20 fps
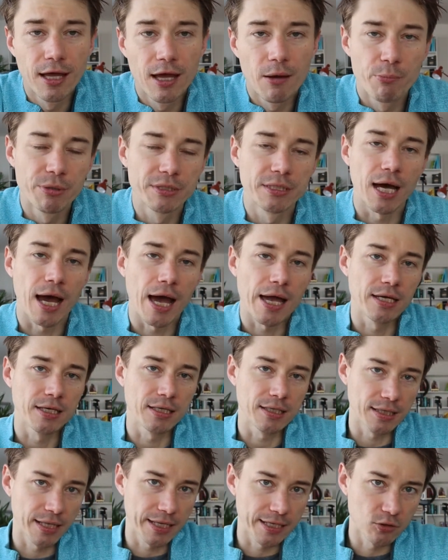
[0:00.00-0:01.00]
But I
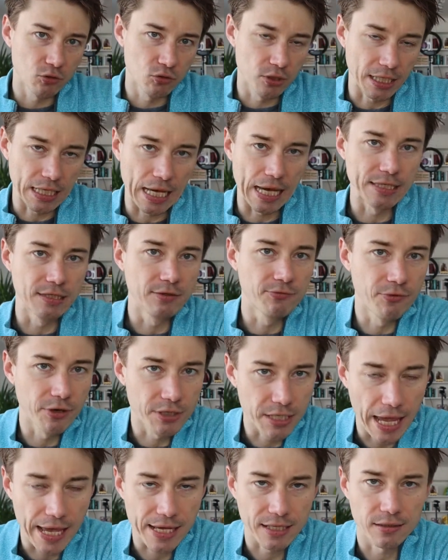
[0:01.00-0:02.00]
like to take a different
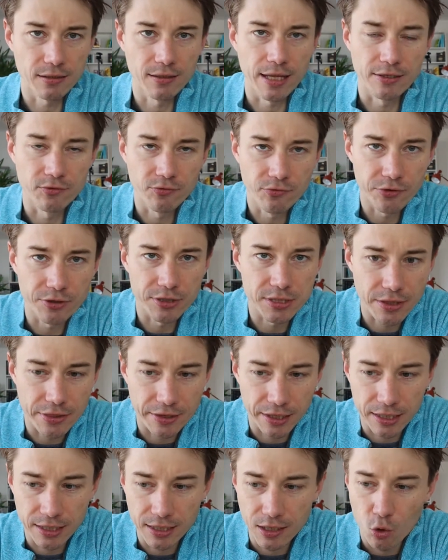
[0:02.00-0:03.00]
angle and first
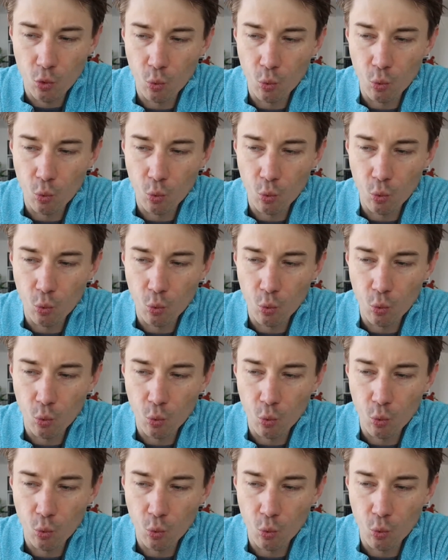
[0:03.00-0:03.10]
think,